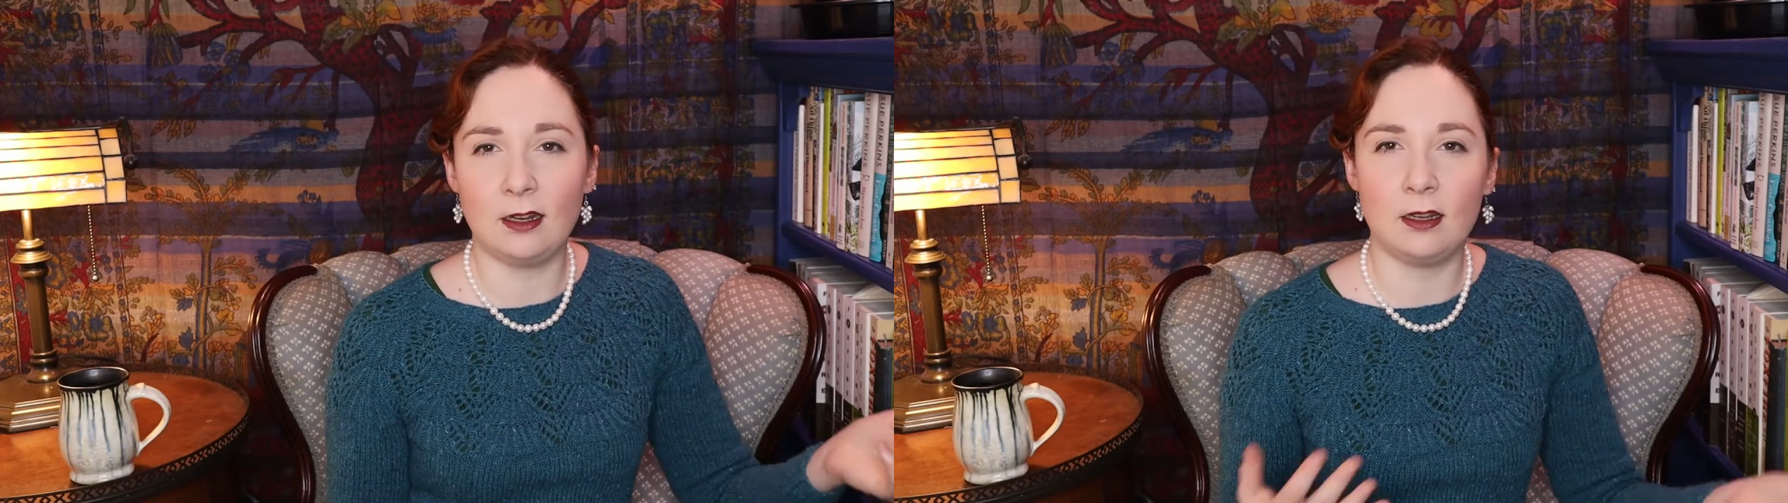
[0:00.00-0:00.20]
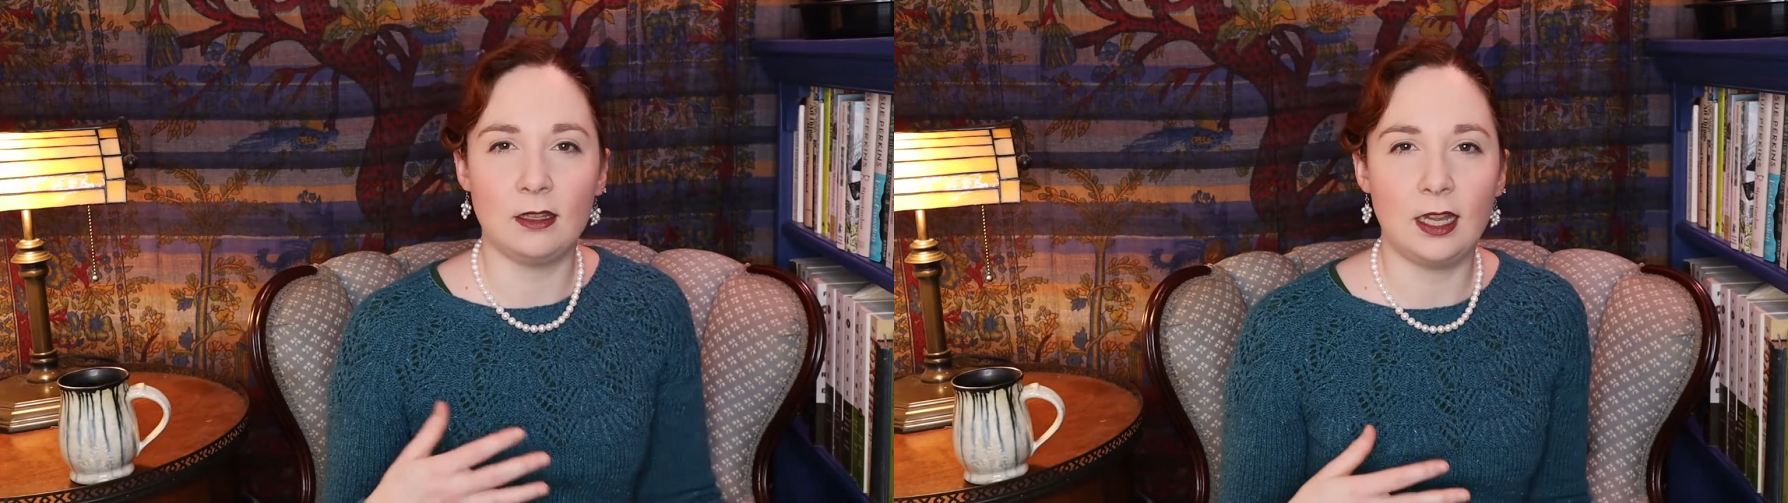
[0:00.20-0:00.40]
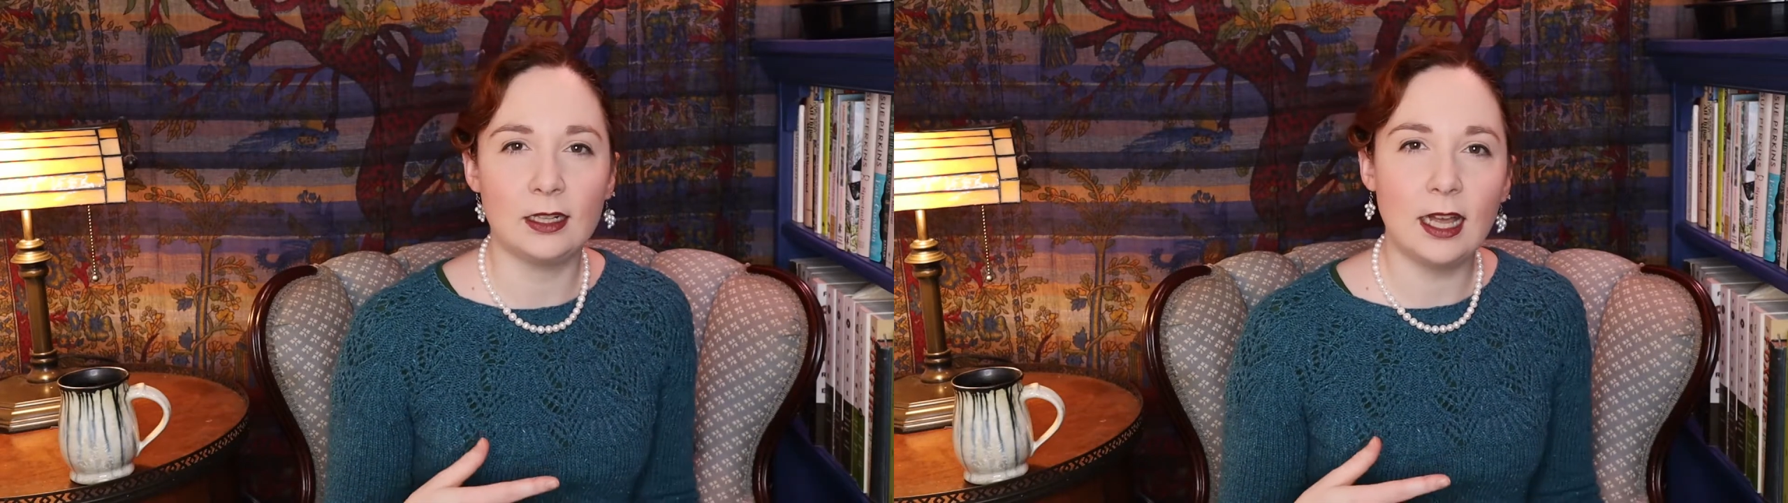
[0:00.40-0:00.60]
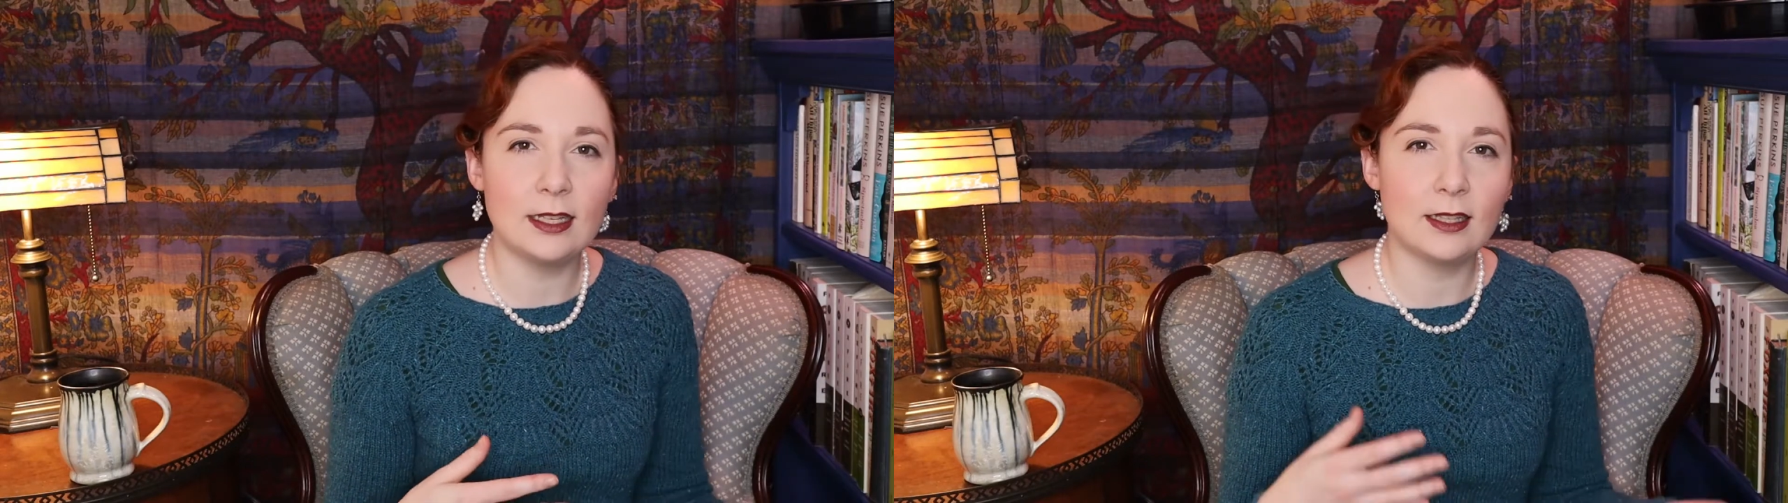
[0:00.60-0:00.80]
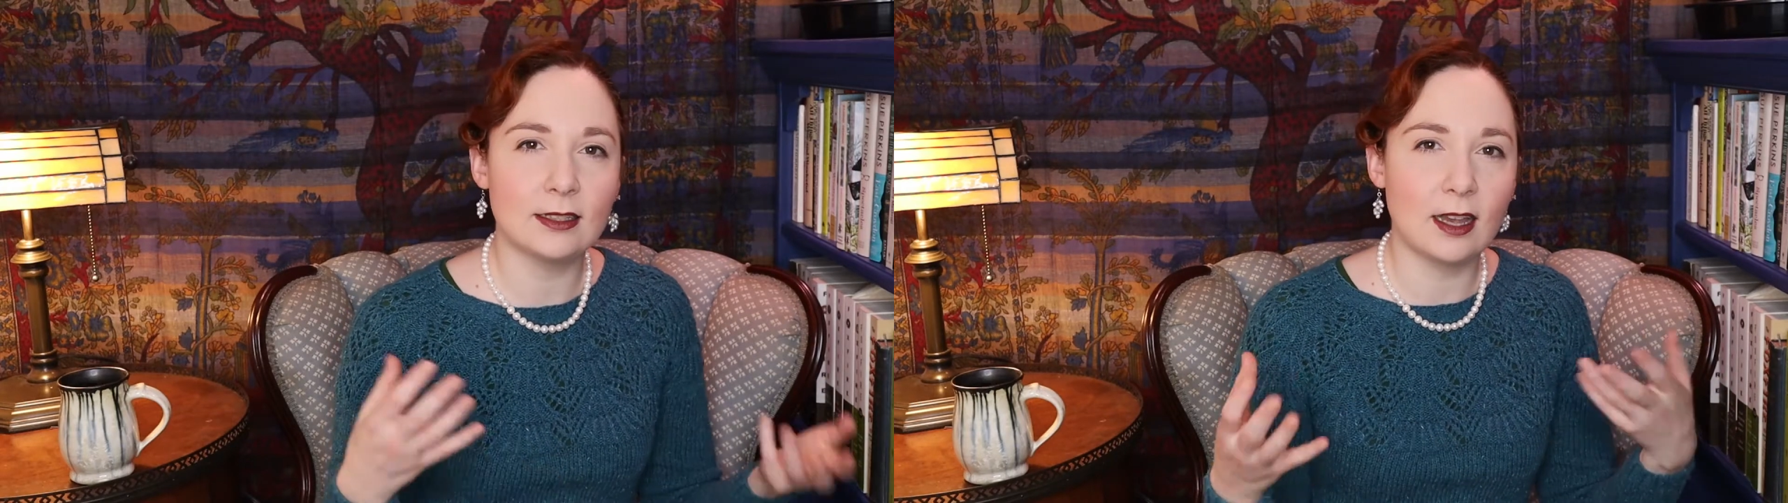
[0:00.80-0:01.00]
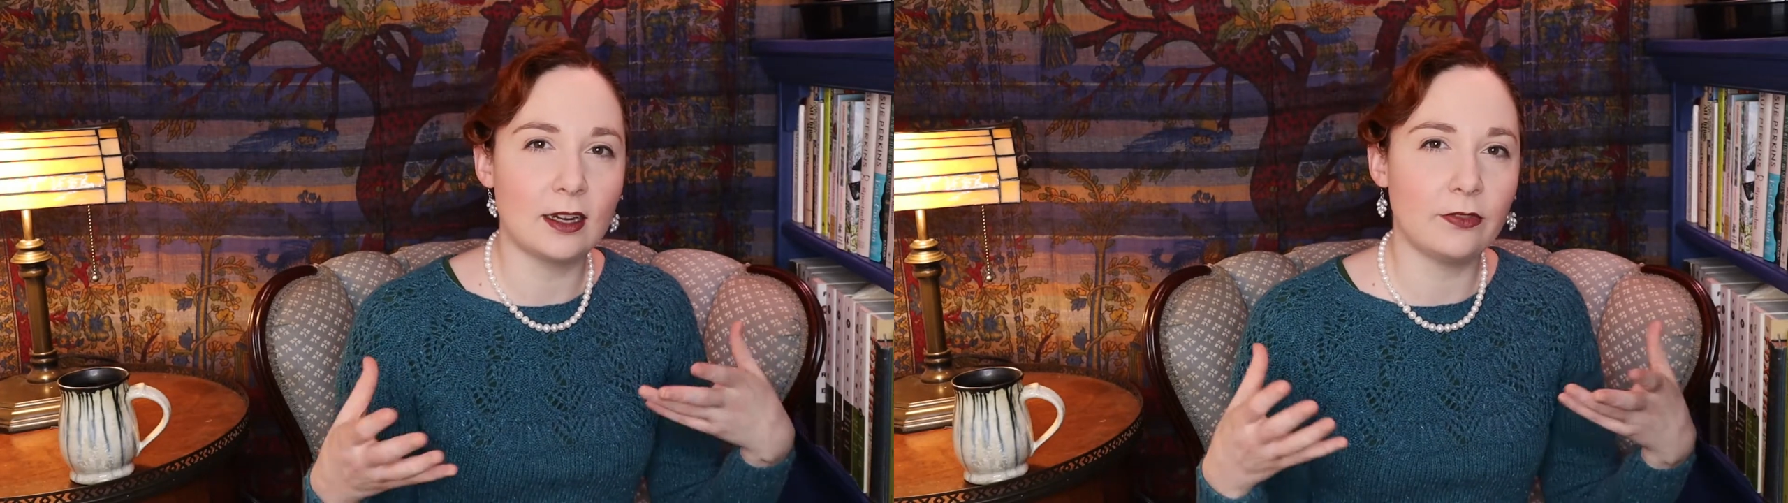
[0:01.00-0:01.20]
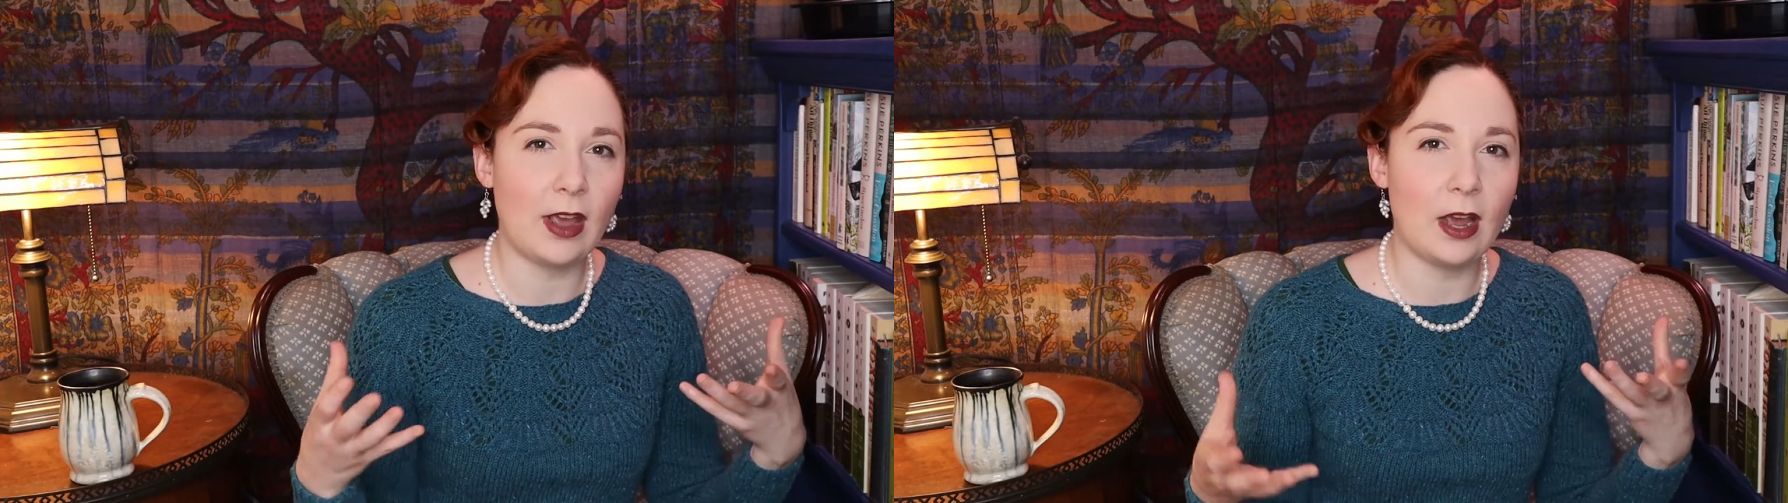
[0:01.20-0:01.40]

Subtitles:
online class, that's kind of